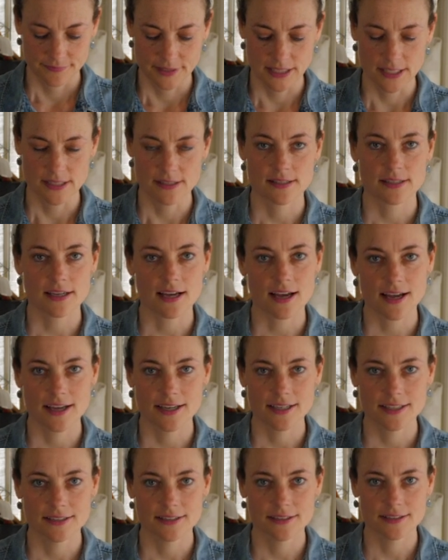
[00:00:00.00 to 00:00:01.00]

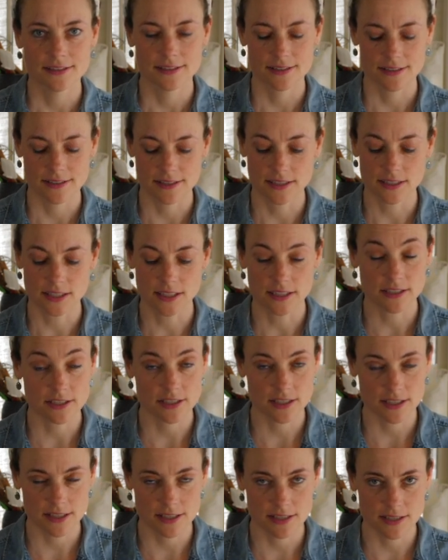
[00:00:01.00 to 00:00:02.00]
Inside is a
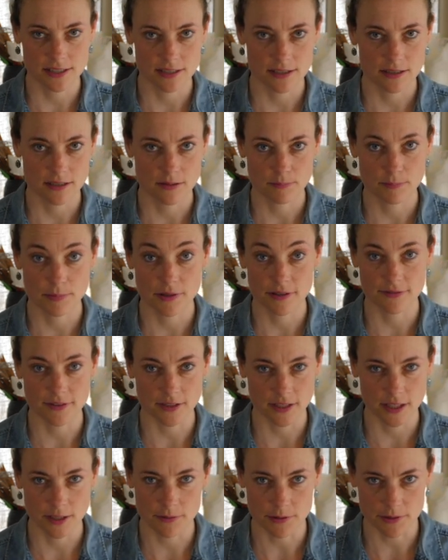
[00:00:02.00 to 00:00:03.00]
delicious,
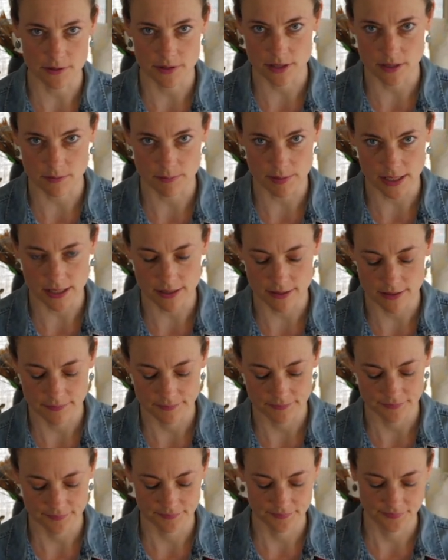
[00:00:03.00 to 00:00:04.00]
perfectly roasted beet.
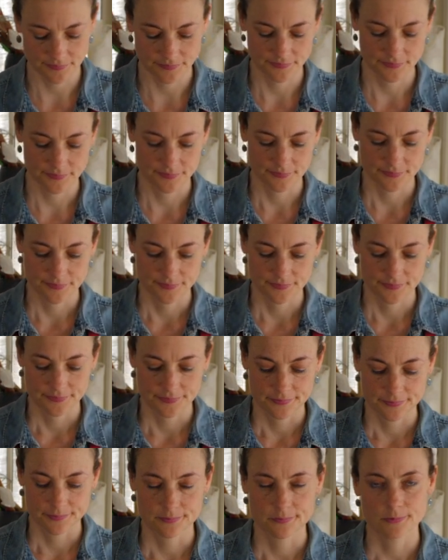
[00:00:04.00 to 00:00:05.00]

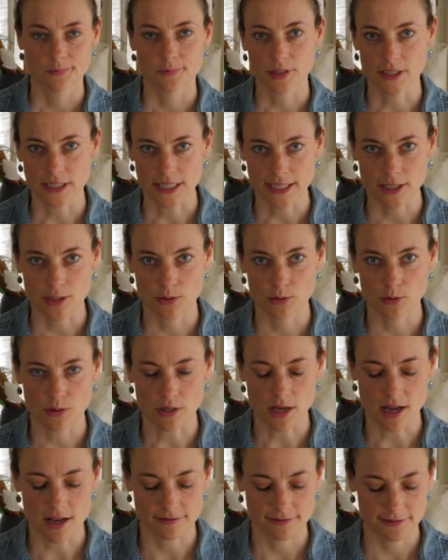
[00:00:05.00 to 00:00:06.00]
We'll let it cool
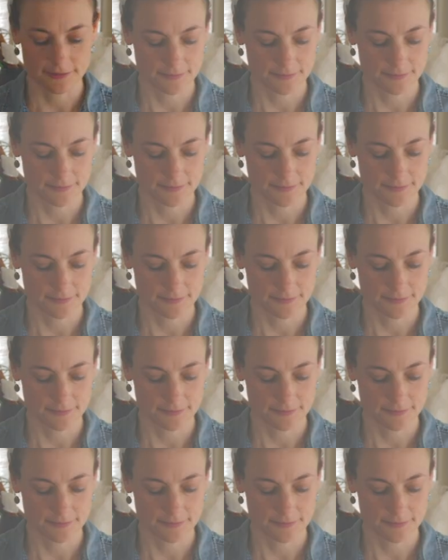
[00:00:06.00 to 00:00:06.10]
off.